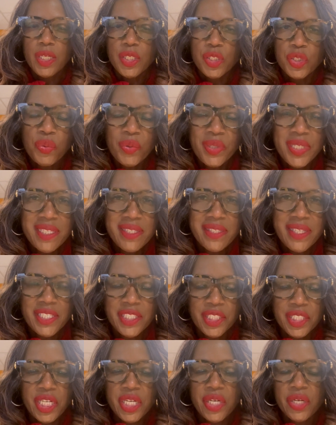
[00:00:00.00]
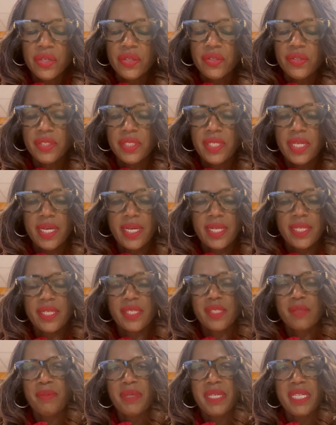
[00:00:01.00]
26 years in
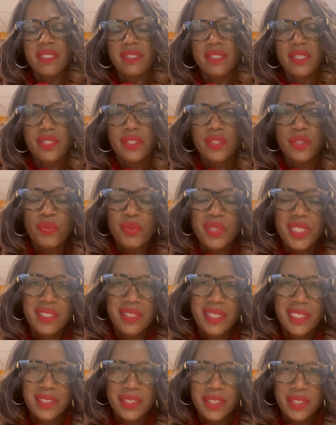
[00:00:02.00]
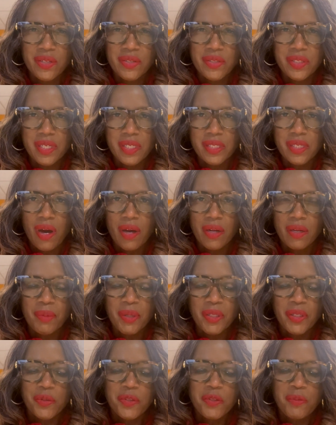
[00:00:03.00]
this business, 26 years in this
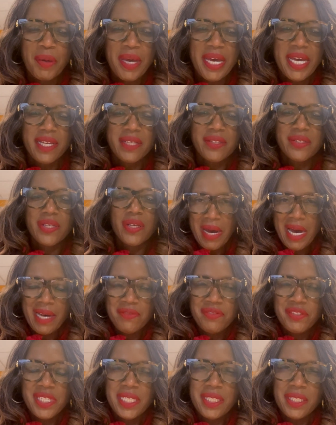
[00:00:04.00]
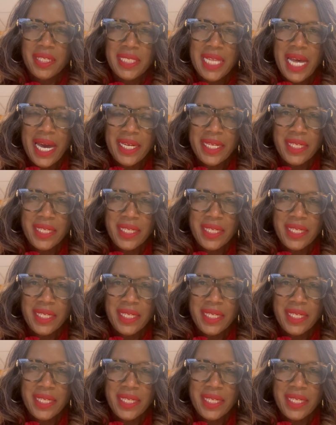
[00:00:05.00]
automotive space, I've seen a lot